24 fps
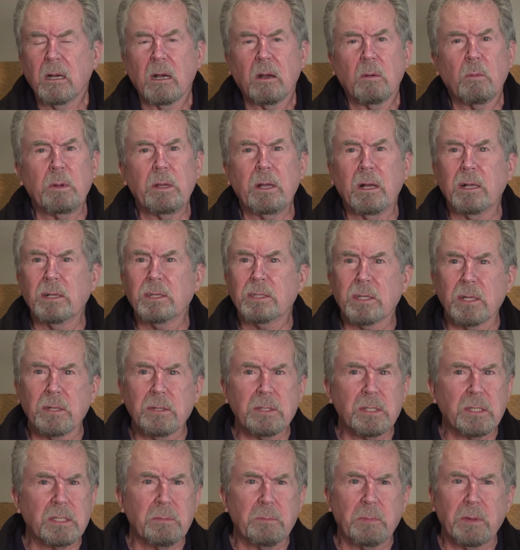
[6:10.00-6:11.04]

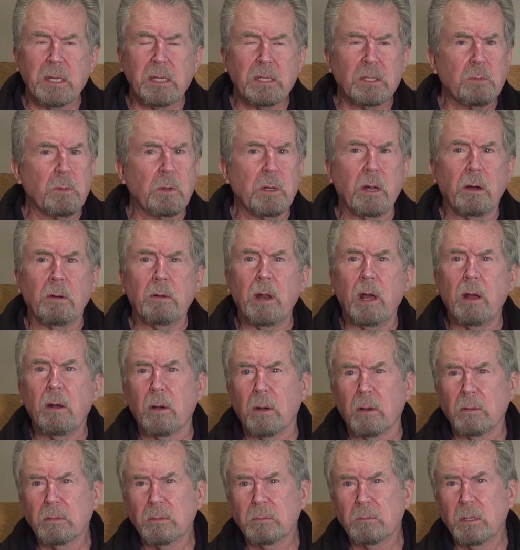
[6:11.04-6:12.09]
There's some things we don't
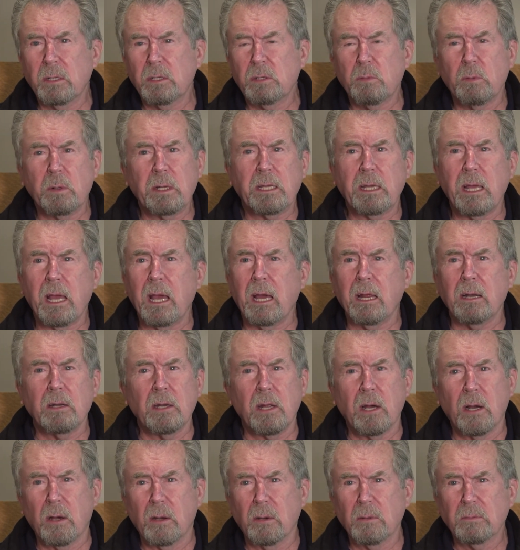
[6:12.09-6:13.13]
know, which we can't
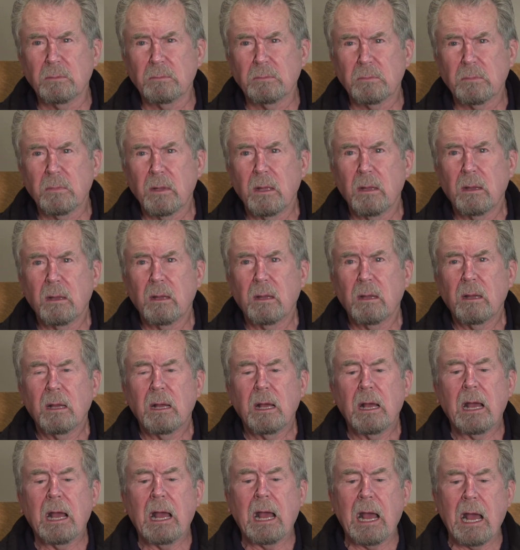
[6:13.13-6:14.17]
know.
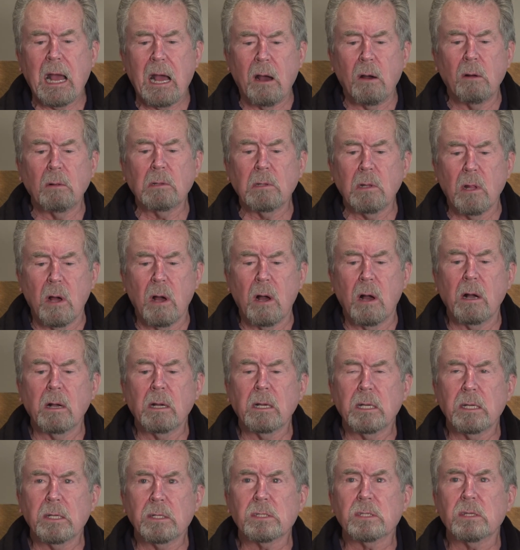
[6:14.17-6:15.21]
How long
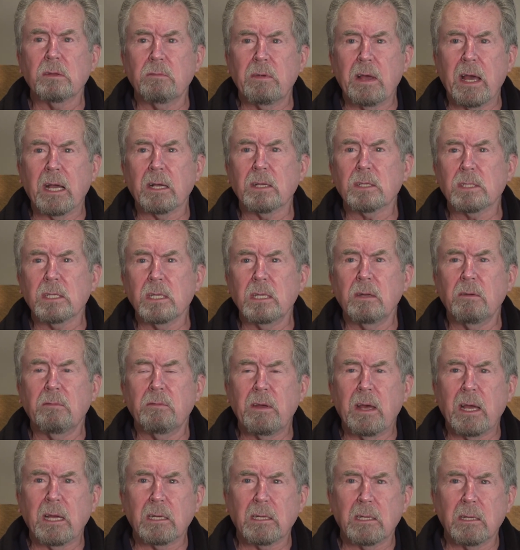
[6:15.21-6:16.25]
is the vaccine
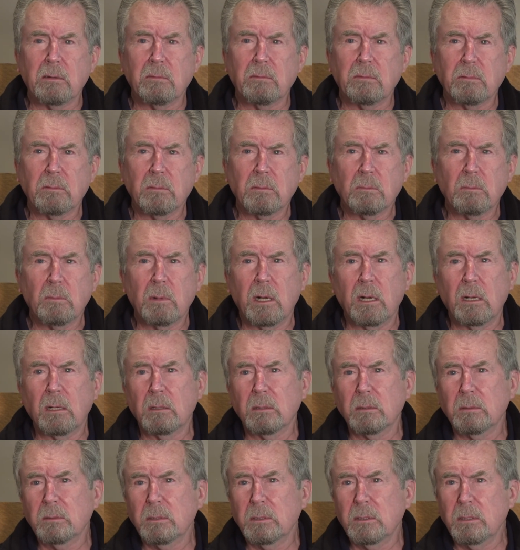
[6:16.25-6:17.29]
effective?
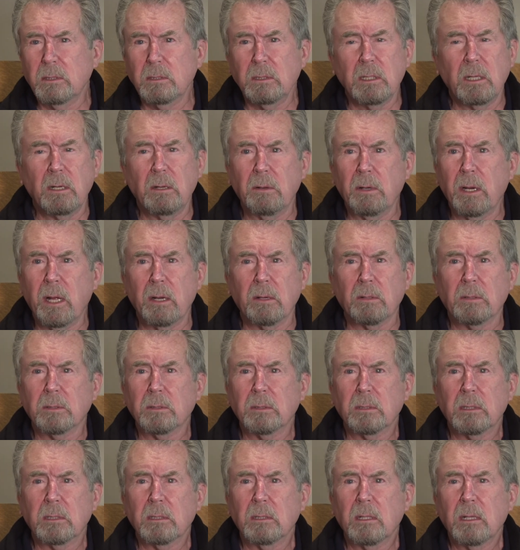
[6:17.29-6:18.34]
Well, you don't know.
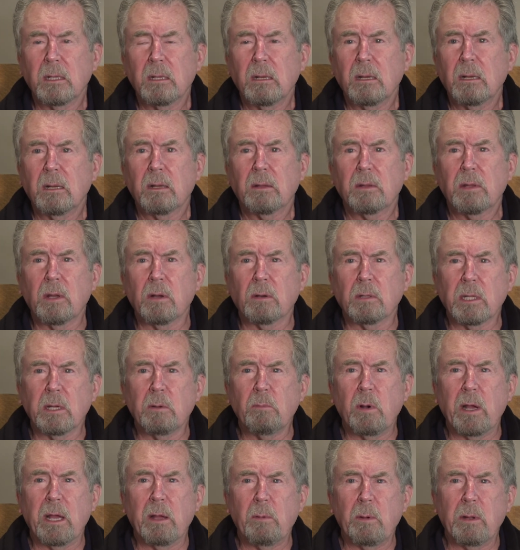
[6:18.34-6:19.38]
The only
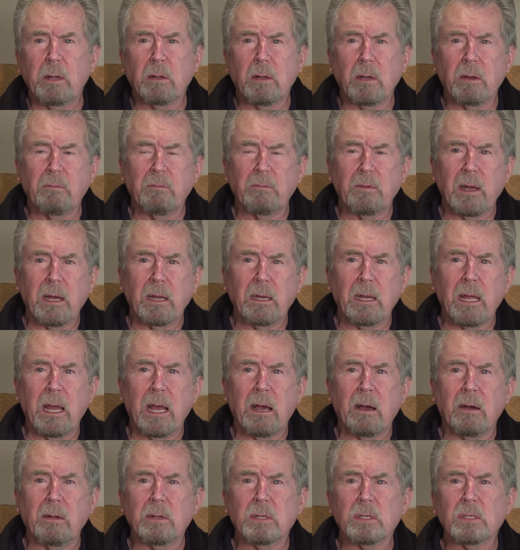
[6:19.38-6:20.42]
way we're going to find
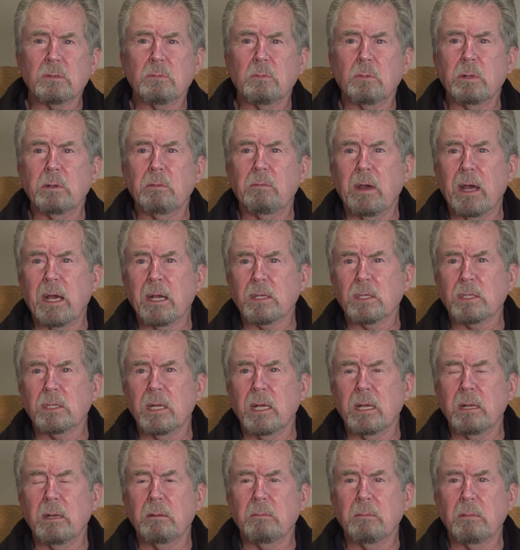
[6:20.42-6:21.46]
out is we
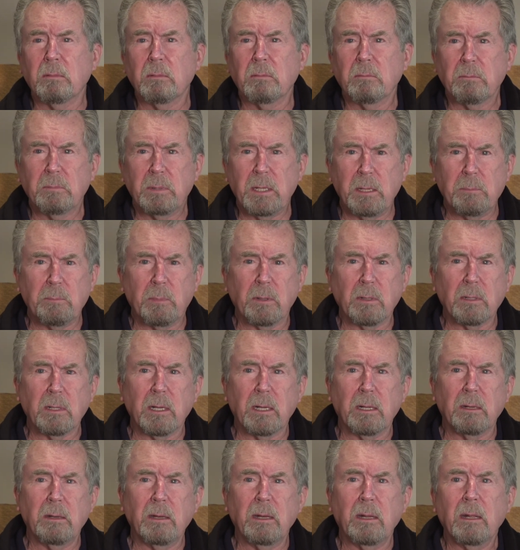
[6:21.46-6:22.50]
vaccinate people,
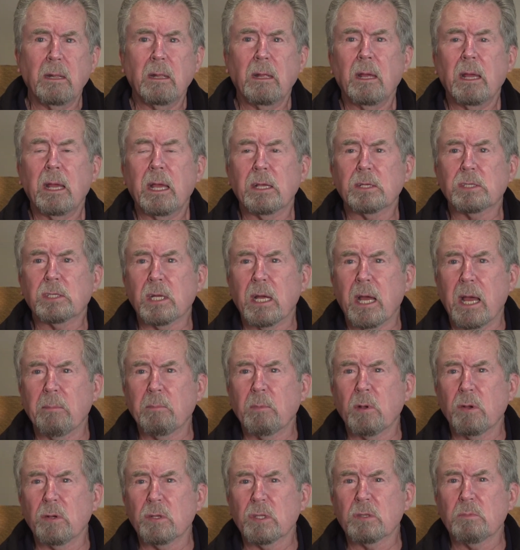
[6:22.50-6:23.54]
and as time
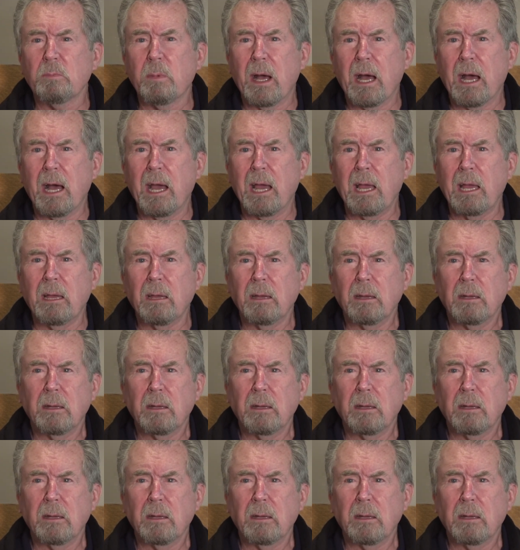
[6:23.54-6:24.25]
goes by,